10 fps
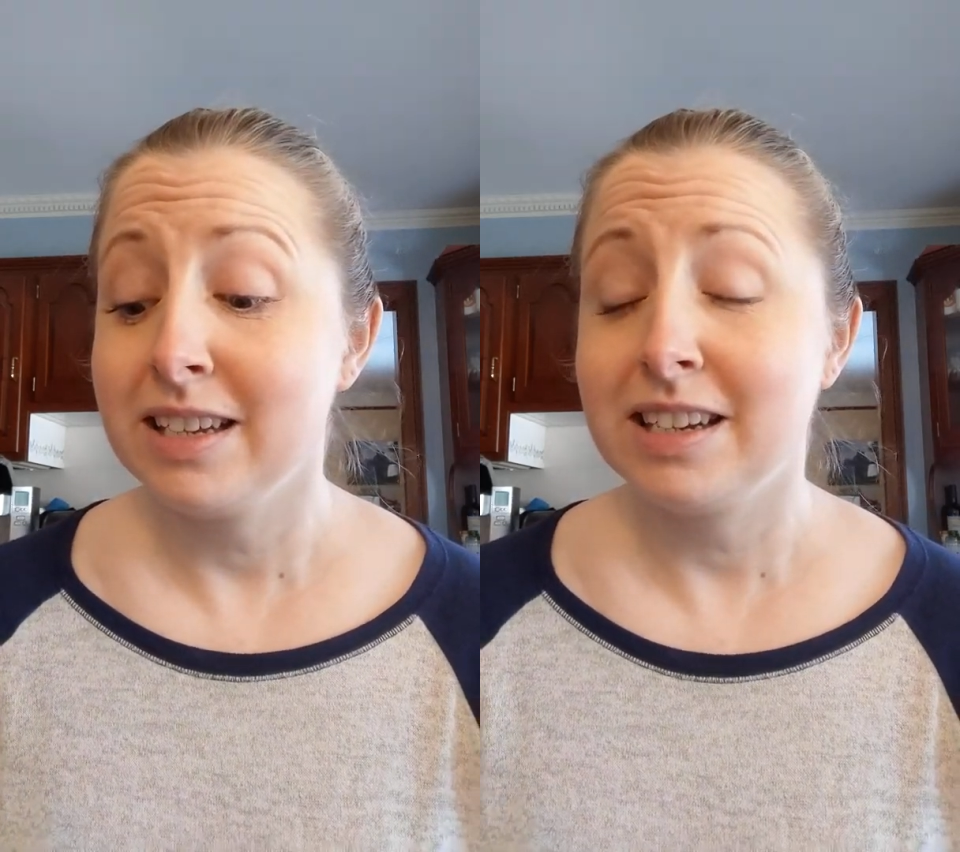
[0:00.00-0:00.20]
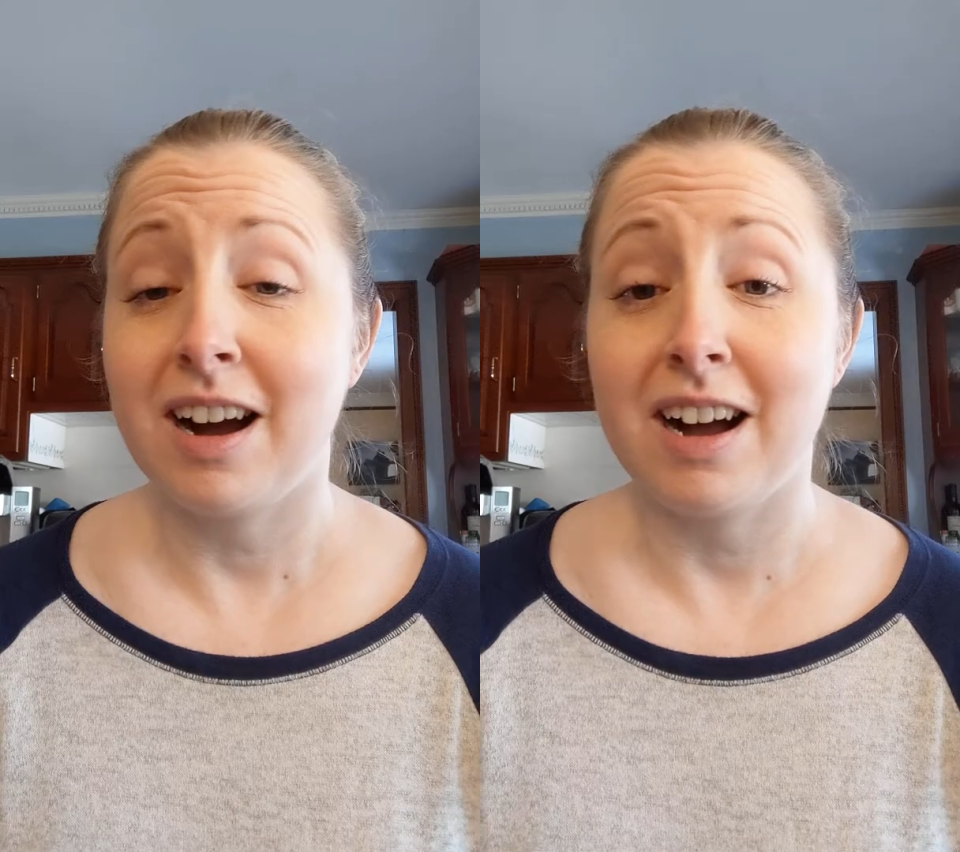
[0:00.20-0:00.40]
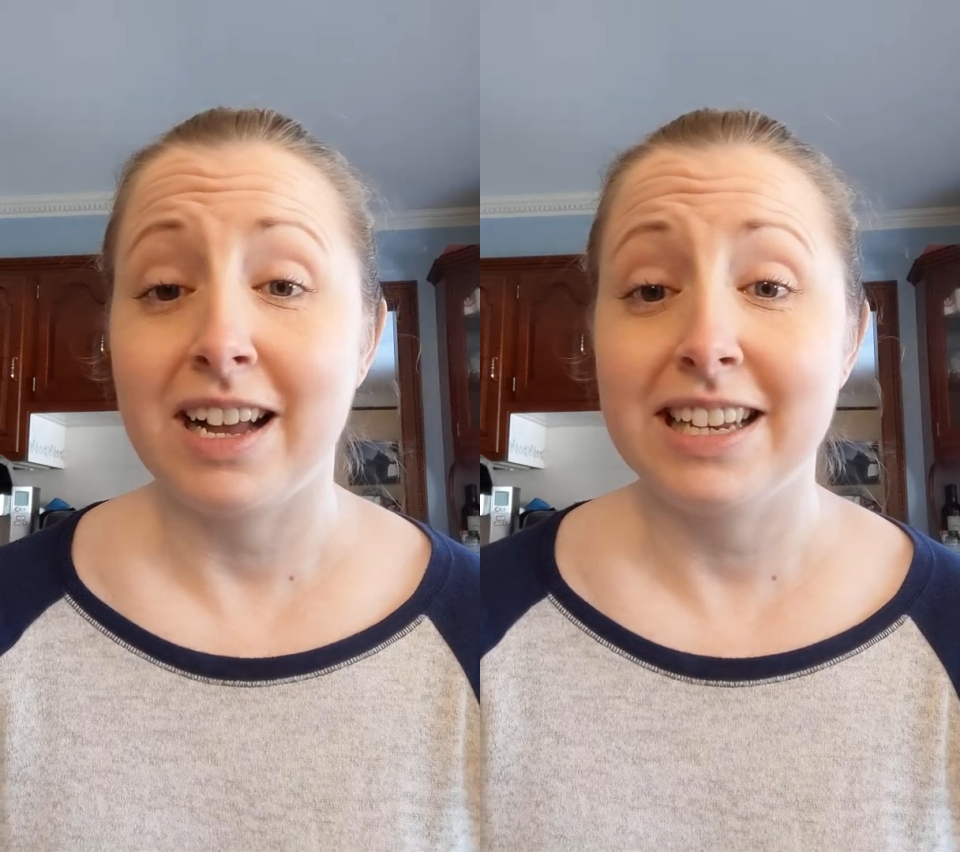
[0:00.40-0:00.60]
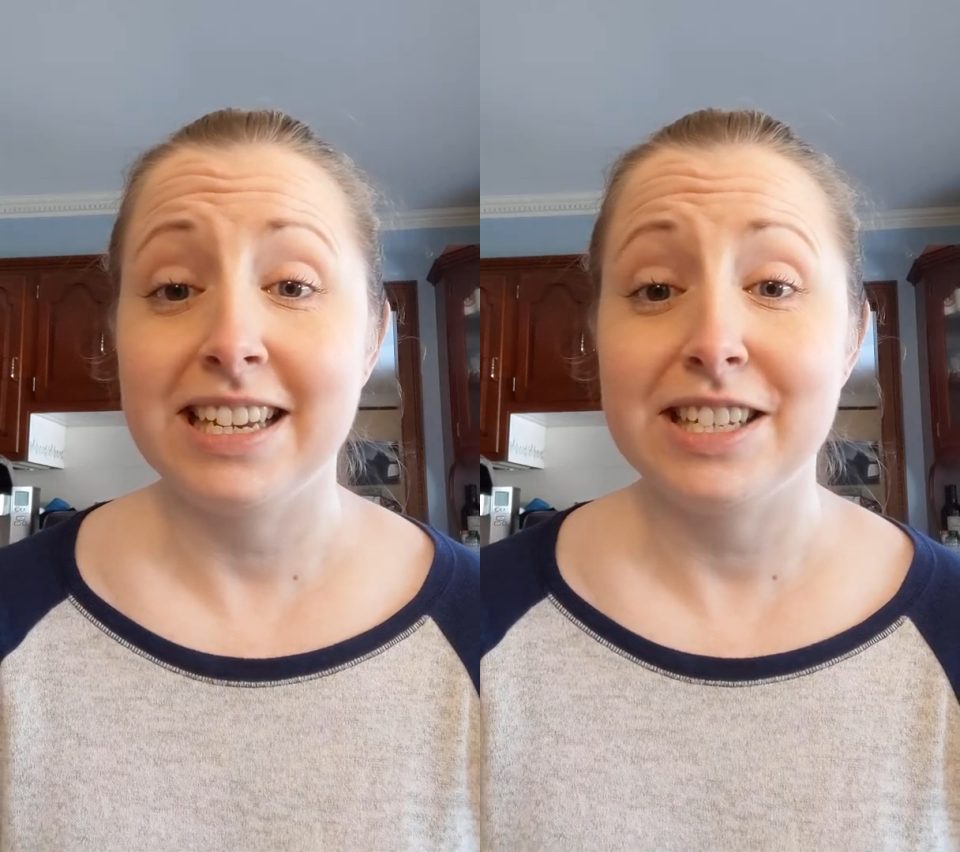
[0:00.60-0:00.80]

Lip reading: Con